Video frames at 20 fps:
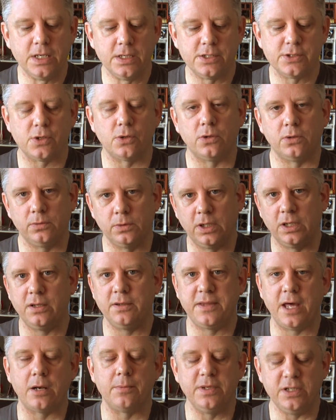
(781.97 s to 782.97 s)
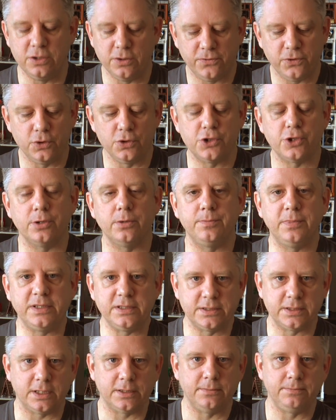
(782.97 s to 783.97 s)
So that'll be in the future,
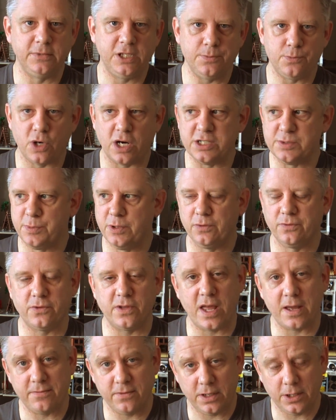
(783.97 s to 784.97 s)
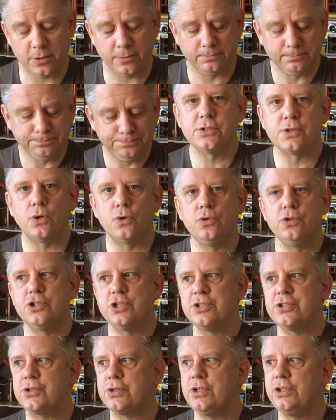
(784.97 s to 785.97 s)
but keep your eyes peeled for that video. So
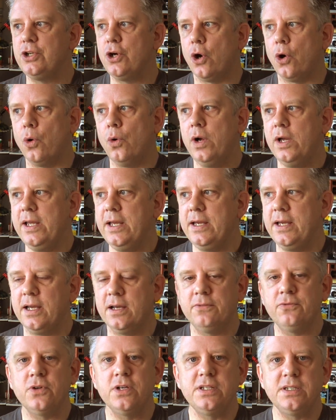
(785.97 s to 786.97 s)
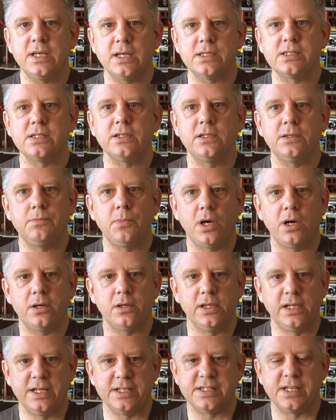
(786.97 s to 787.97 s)
just so you know, every Tesla
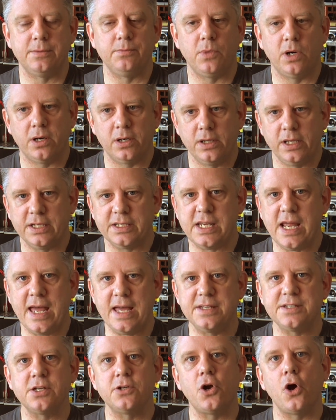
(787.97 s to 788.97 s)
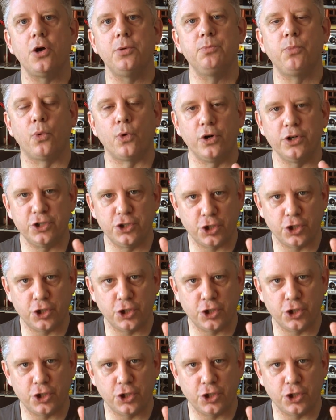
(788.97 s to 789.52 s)
Model S and Model X has an onboard